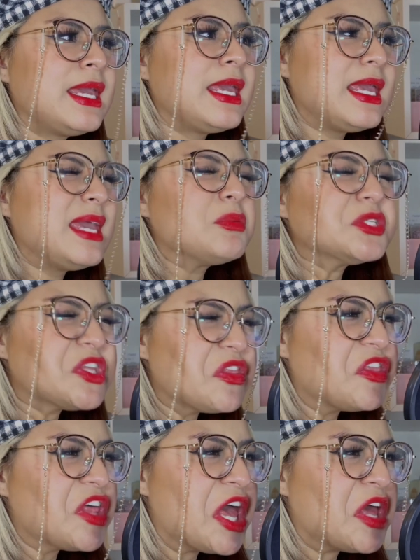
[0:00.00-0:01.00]
was a
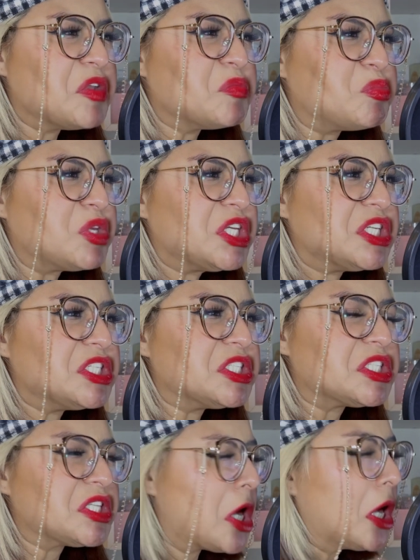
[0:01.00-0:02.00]
then
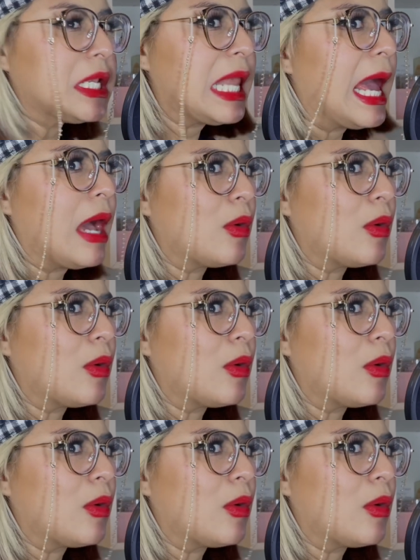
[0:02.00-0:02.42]
piece, not now